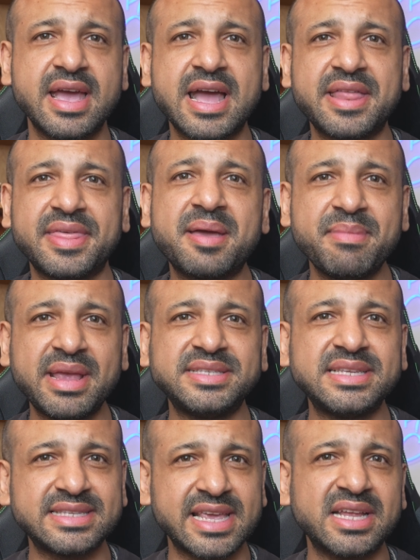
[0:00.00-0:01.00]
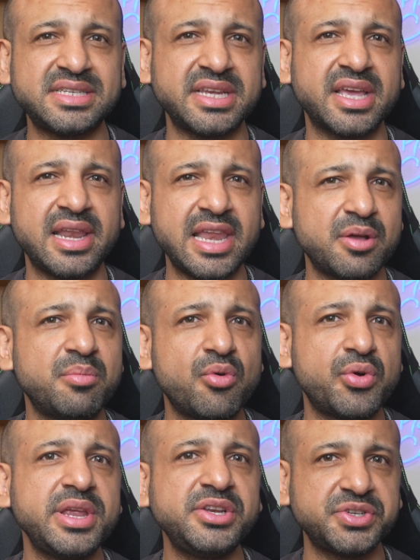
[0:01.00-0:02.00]
And that makes this gadget a little
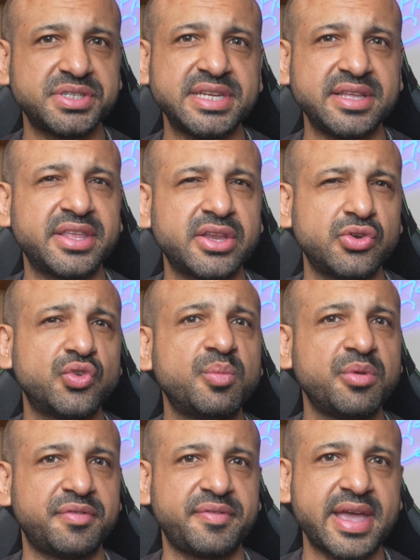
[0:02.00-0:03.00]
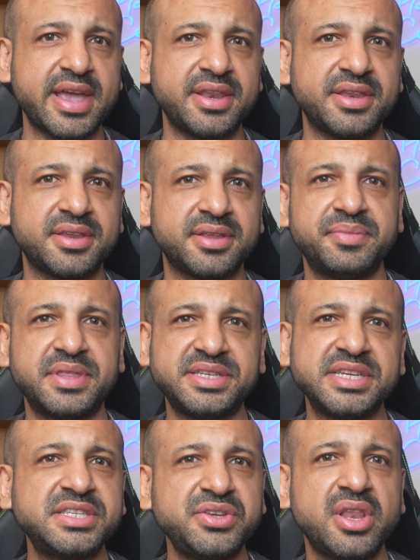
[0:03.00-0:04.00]
more interesting than a normal fan. The
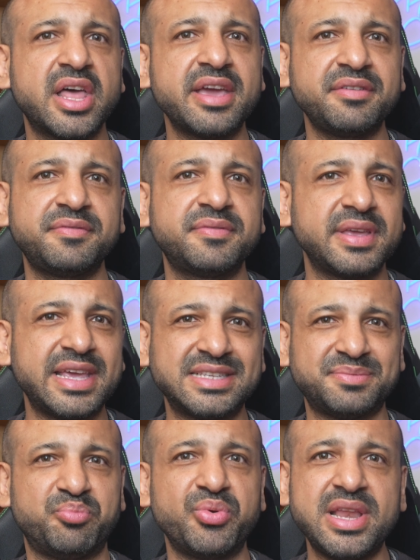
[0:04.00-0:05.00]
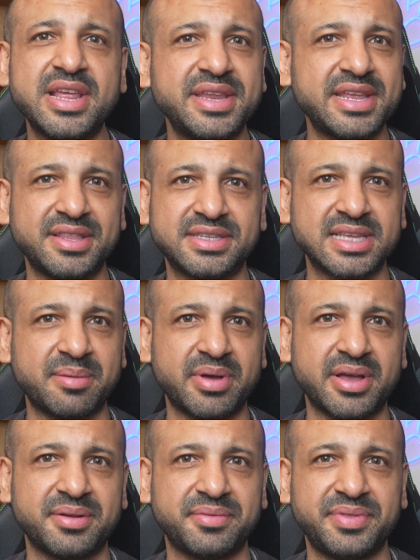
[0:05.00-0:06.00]
JisuLife is brilliant in the
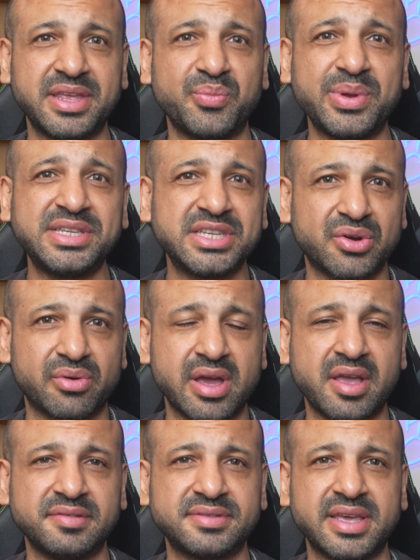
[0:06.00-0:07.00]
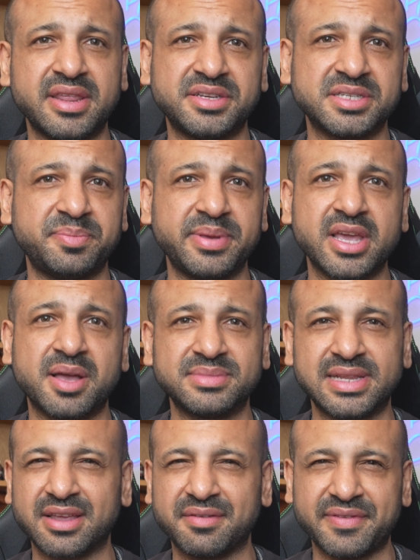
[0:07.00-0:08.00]
summer, then winter arrives and it just becomes
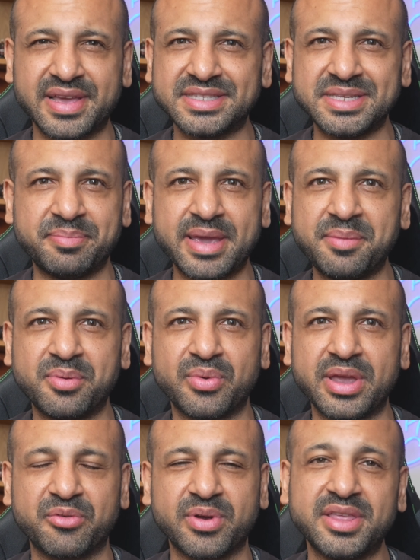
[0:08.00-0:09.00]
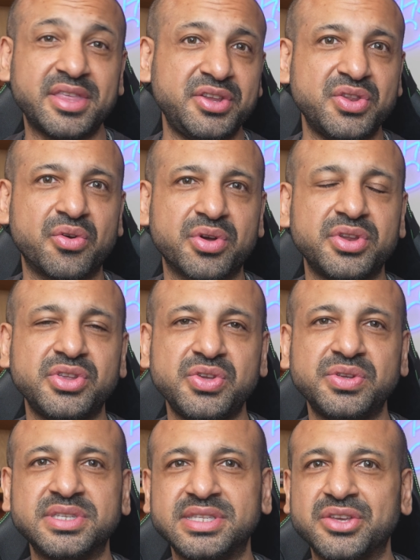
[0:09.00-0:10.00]
like a fancy paperweight, right? That you're not going to
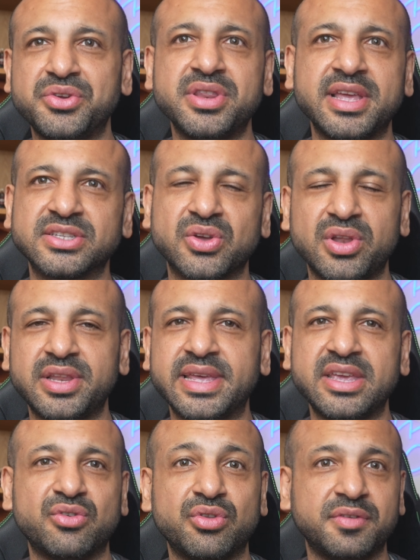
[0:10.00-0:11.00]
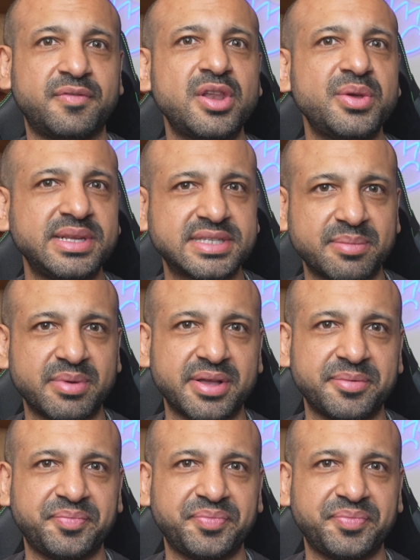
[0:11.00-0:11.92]
use until your next holiday or the following summer.